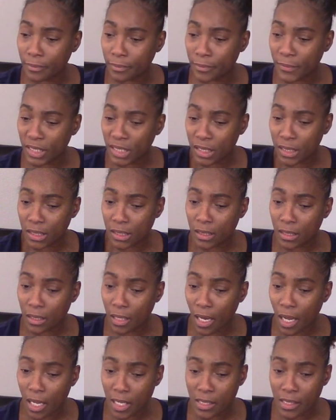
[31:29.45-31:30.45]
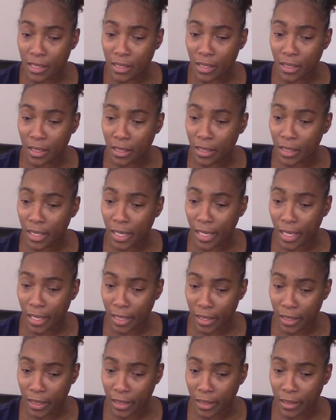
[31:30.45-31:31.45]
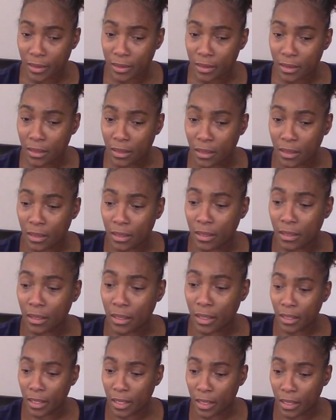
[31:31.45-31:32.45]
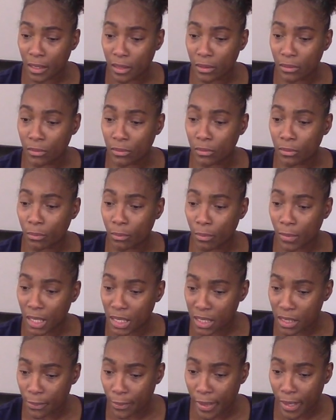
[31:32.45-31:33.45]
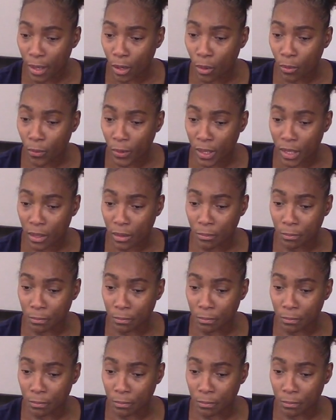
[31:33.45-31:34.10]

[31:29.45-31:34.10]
just the nausea and the headaches. And then my smell went.